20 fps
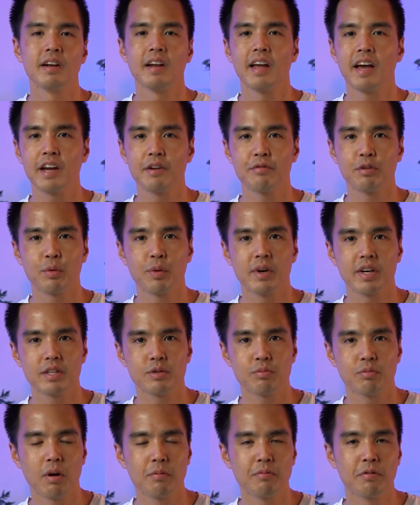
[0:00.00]
Hey everyone,
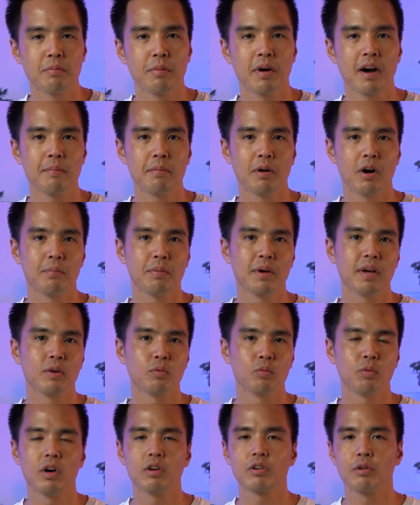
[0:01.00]
it's Rob from Hypop
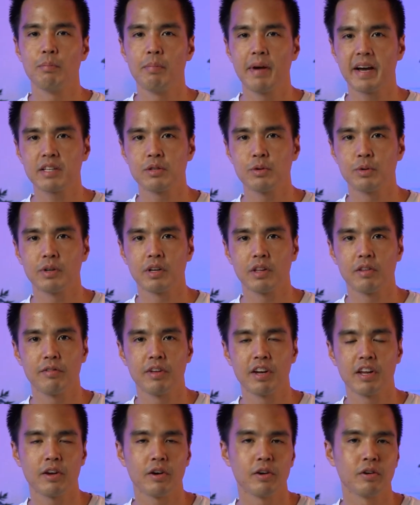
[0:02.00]
and welcome back to another
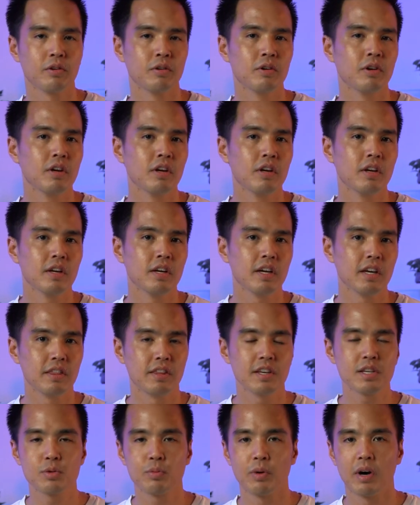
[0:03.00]
video. In
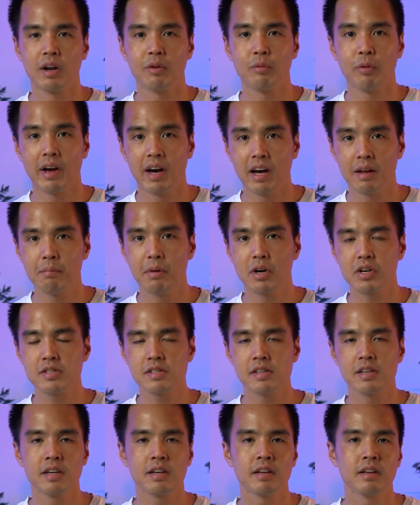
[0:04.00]
this one, we're
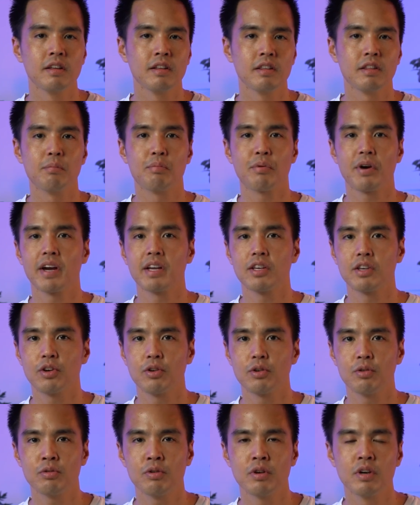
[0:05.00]
unboxing the brand
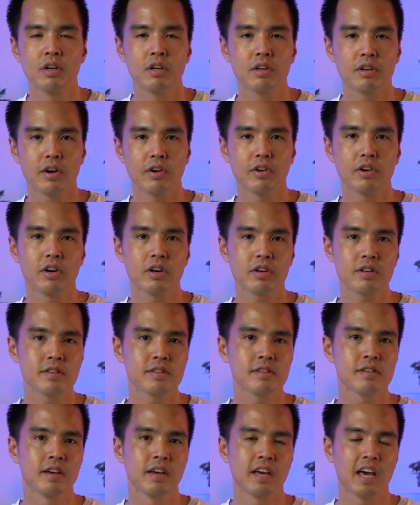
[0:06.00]
new
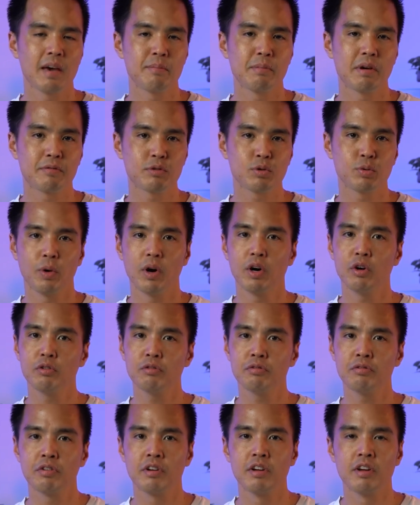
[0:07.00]
Godox
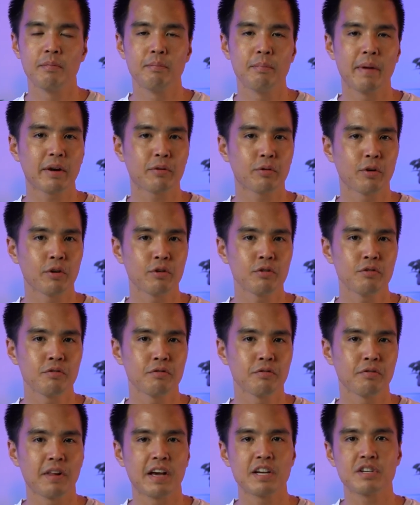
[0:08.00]
MF12 Macro
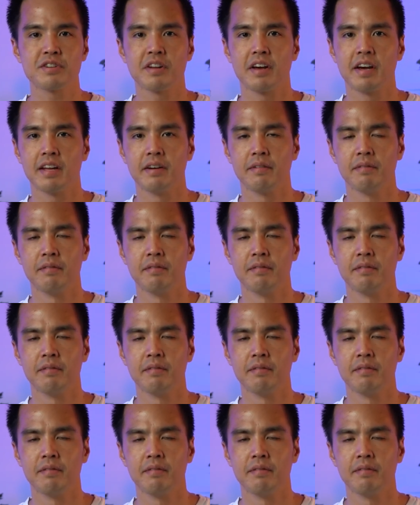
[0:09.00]
Flash Light.